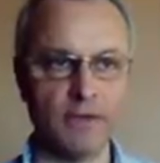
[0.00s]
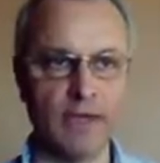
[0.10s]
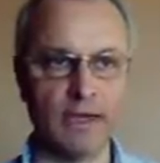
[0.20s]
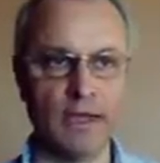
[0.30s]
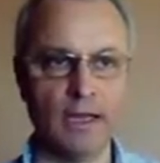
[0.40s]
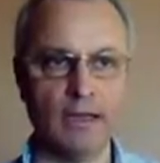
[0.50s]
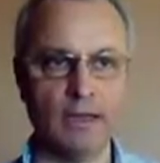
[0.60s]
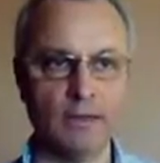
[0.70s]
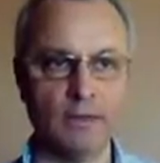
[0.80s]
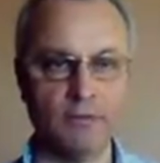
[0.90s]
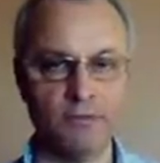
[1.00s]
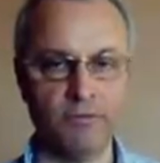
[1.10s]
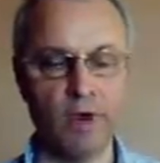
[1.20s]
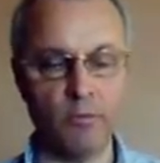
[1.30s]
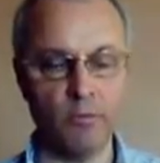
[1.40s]
that and in the
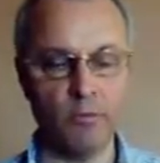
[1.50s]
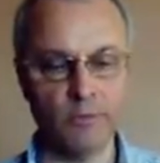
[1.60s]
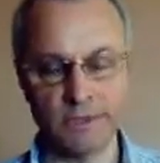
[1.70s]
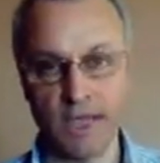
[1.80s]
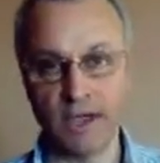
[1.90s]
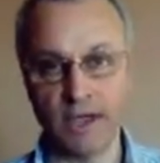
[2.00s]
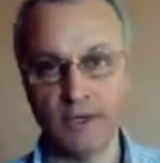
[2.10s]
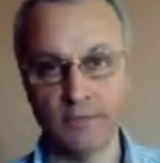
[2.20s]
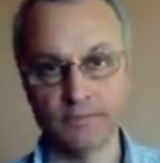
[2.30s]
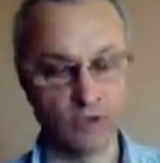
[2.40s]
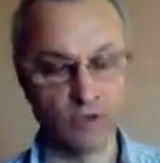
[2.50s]
patriot movement down there.